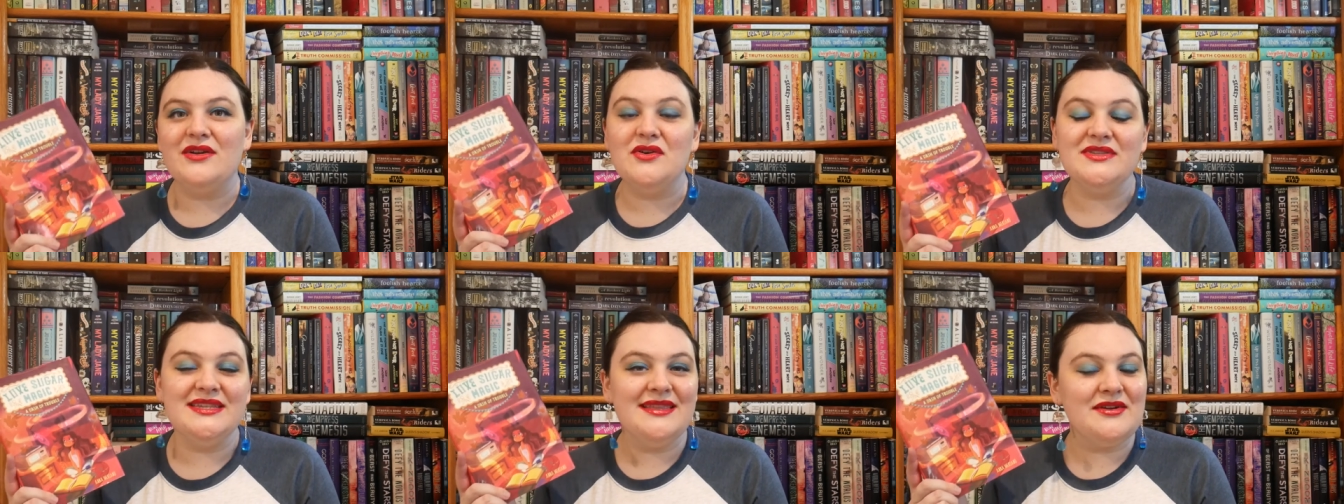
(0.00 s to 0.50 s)

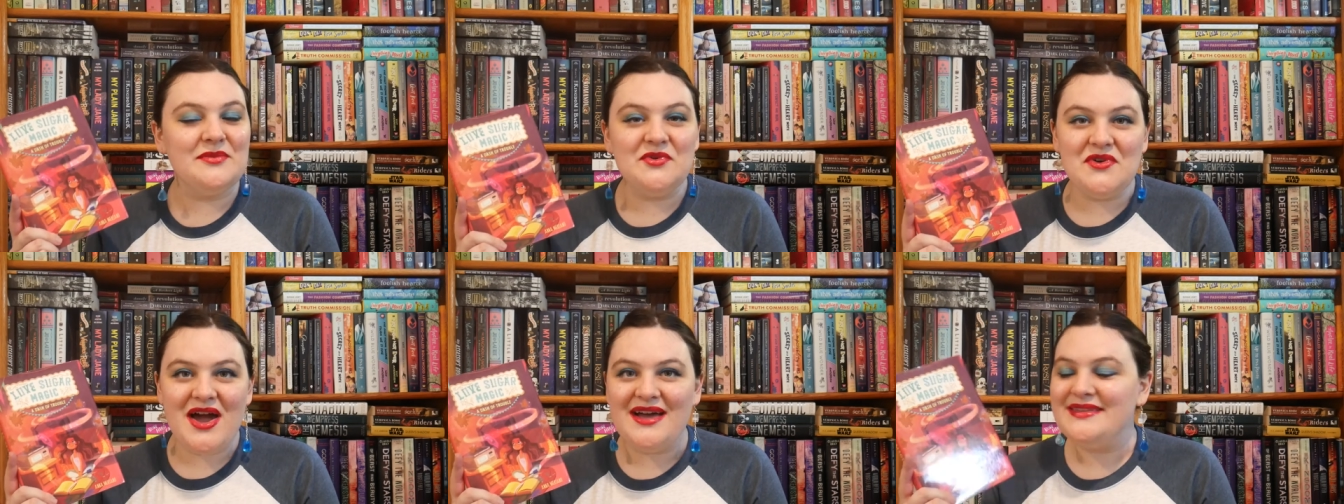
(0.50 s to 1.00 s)
cocinera
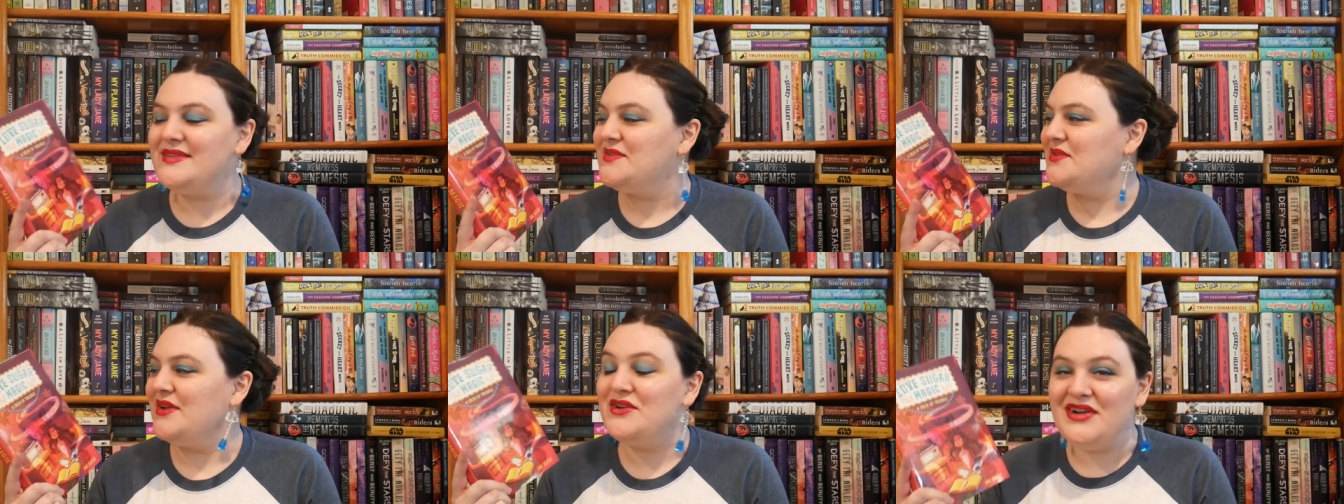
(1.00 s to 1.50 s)
brujas so
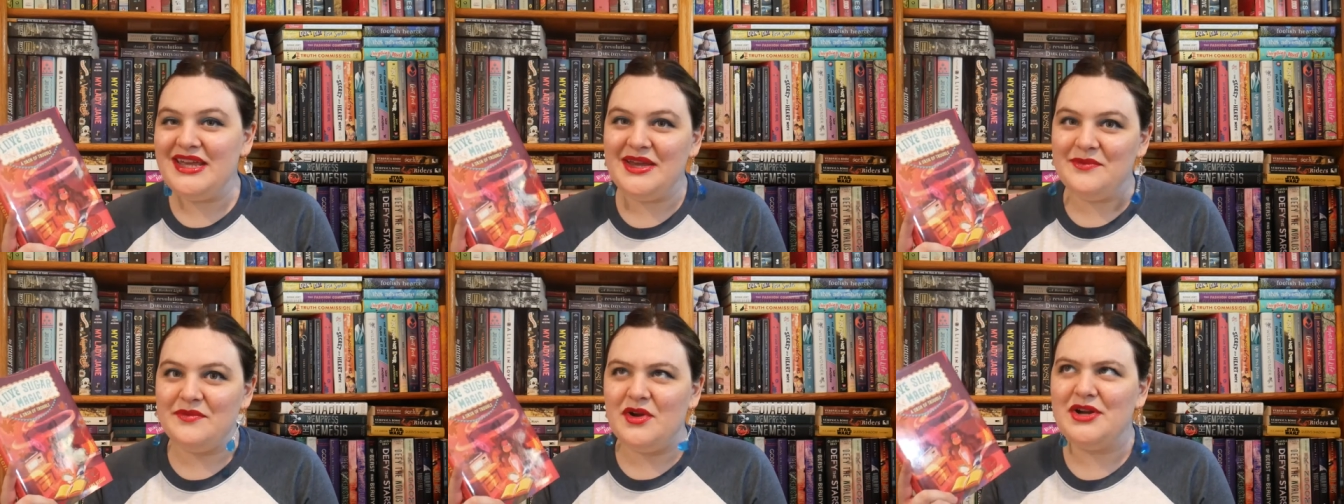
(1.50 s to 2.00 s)
they're
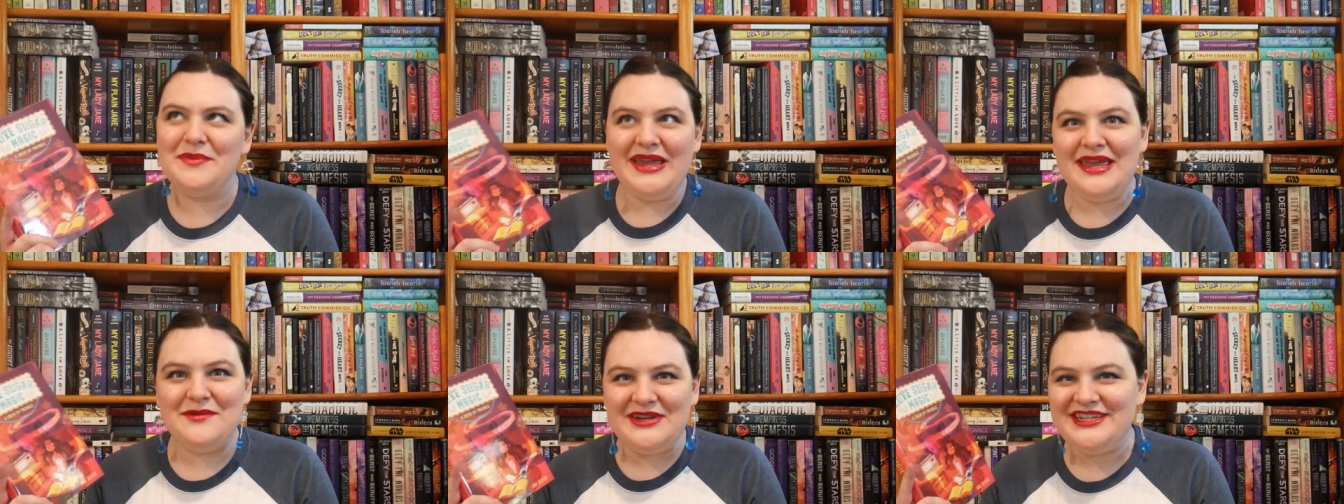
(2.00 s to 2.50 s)
cooking or
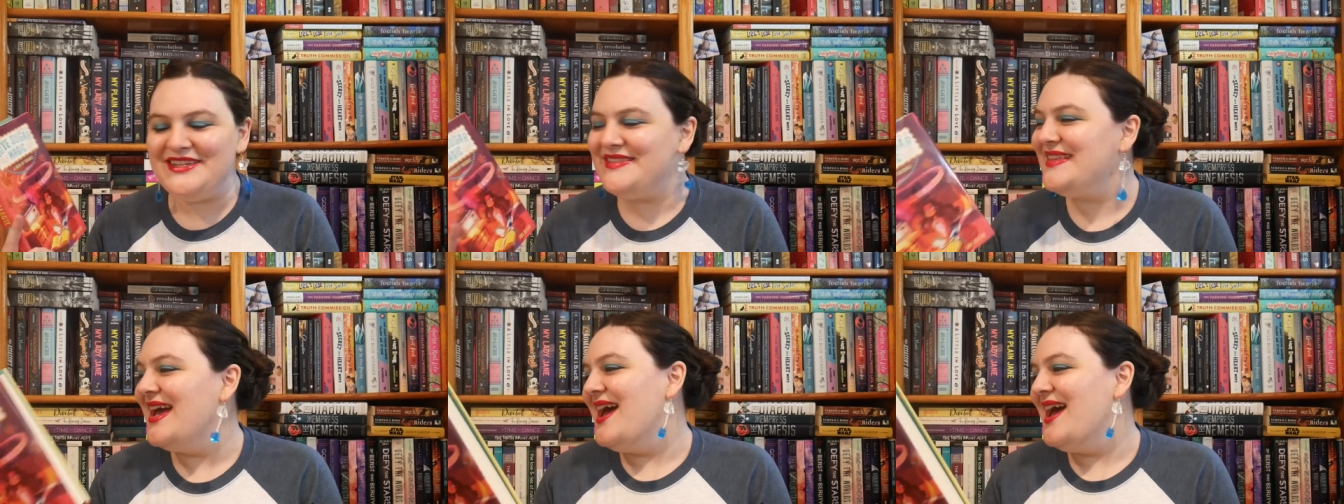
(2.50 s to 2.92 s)
baking witches.